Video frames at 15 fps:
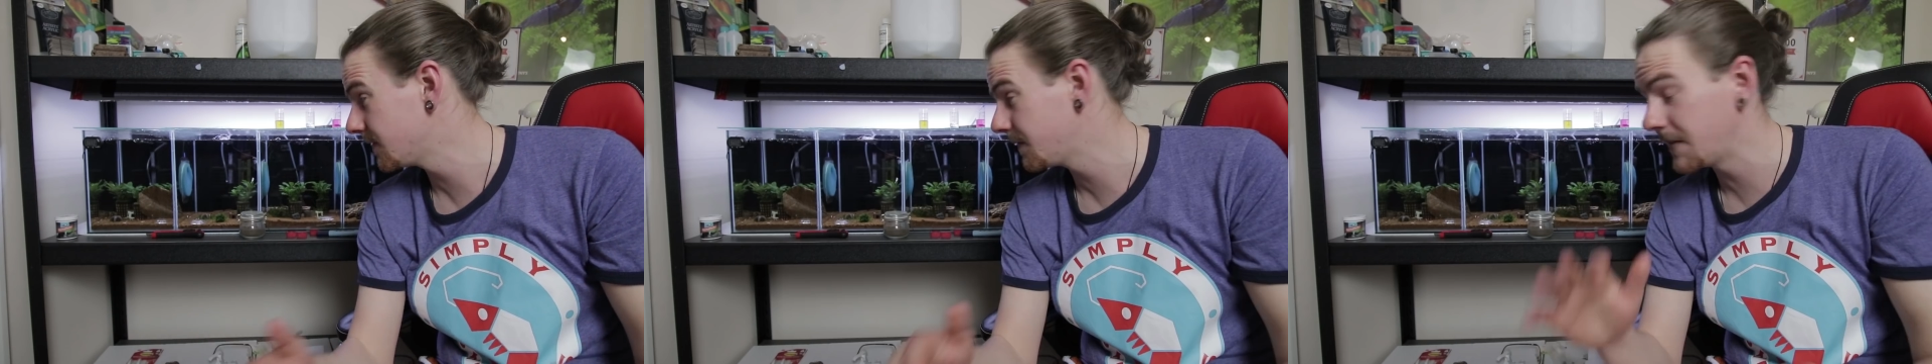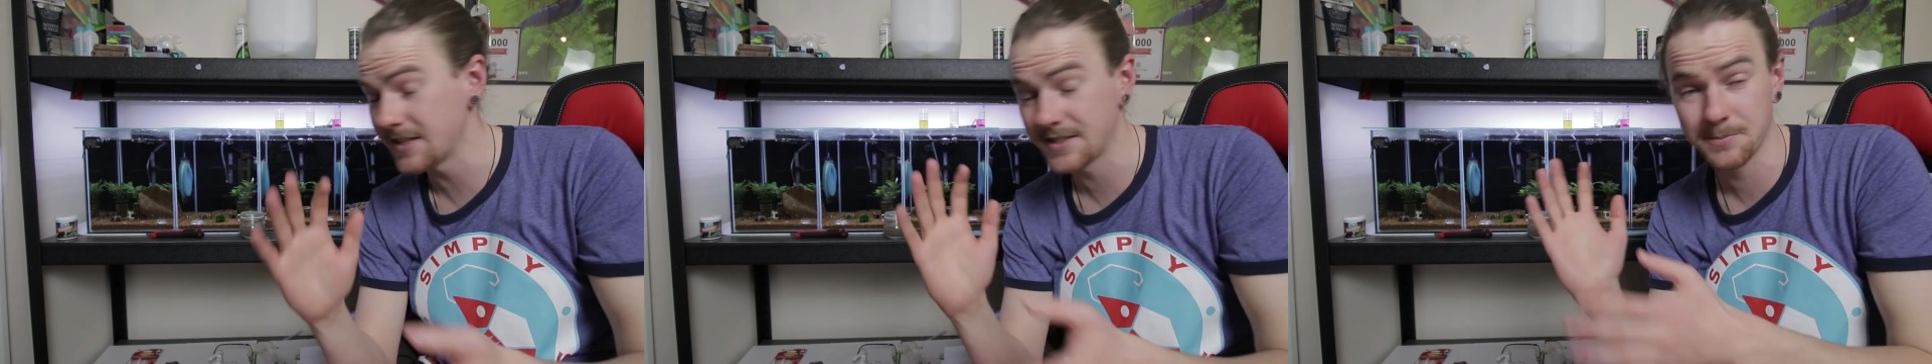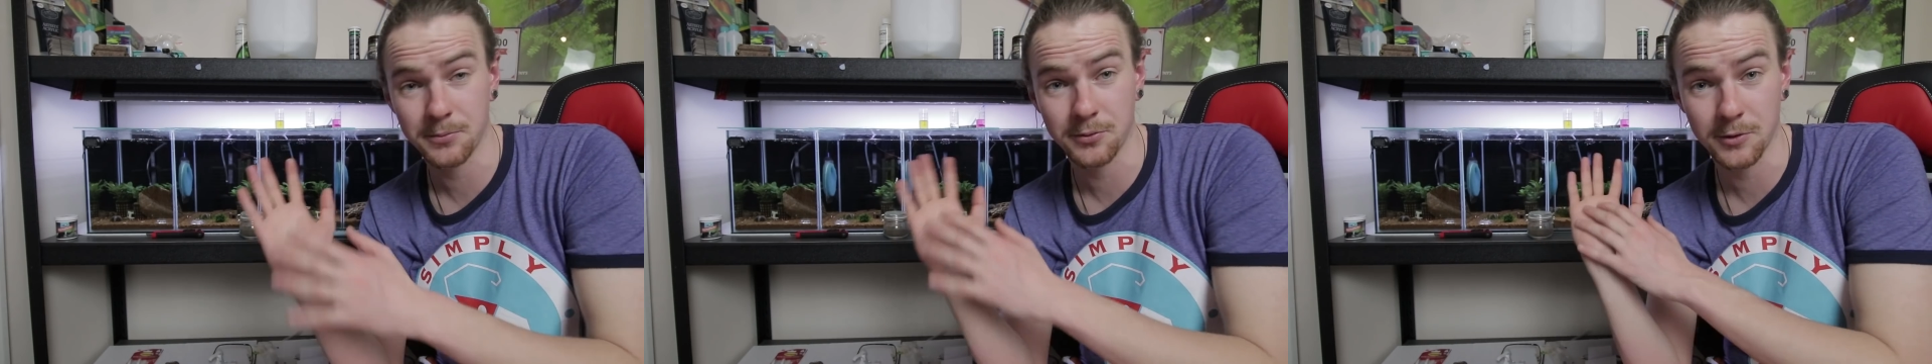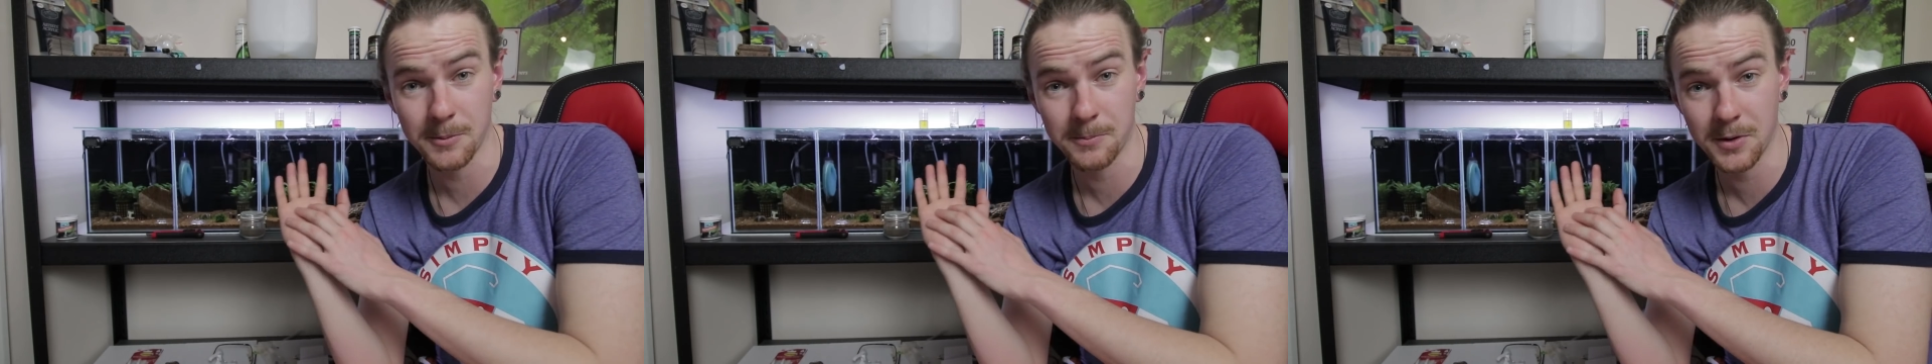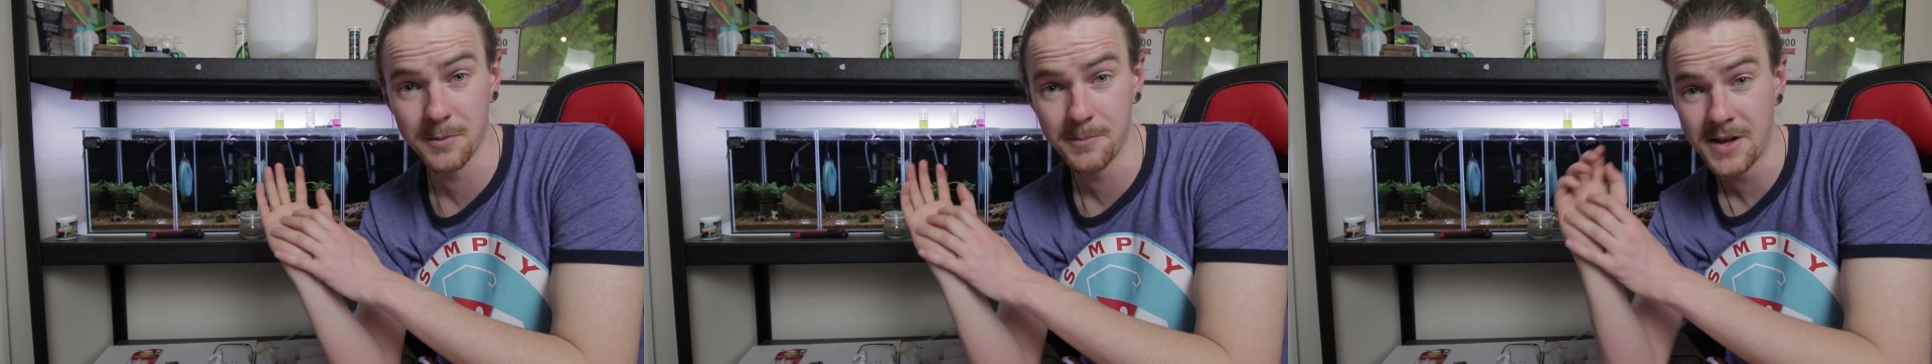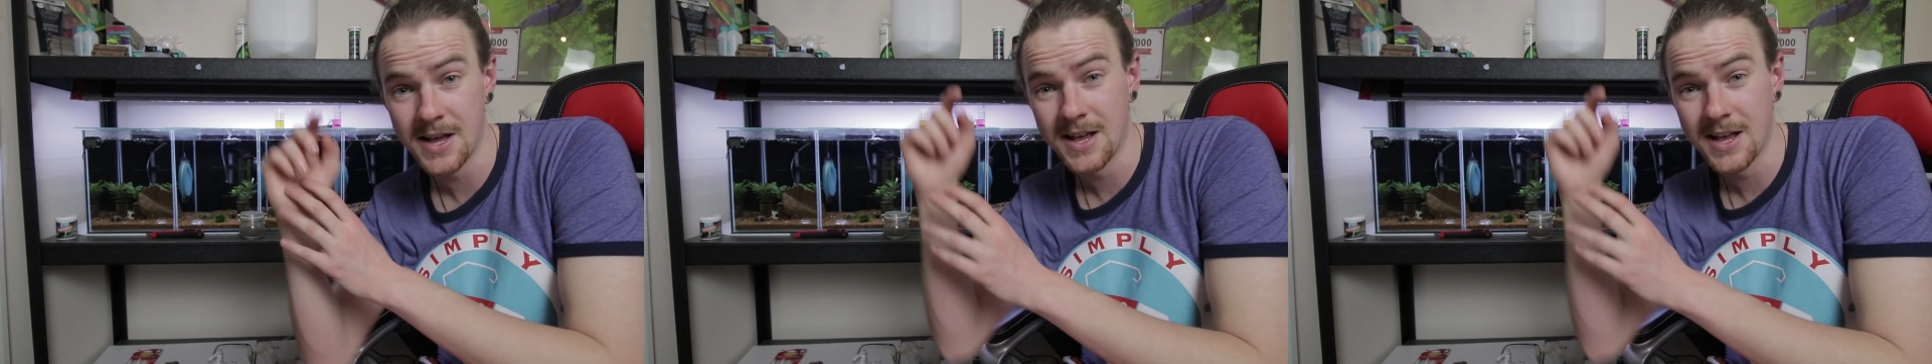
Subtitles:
of this problem,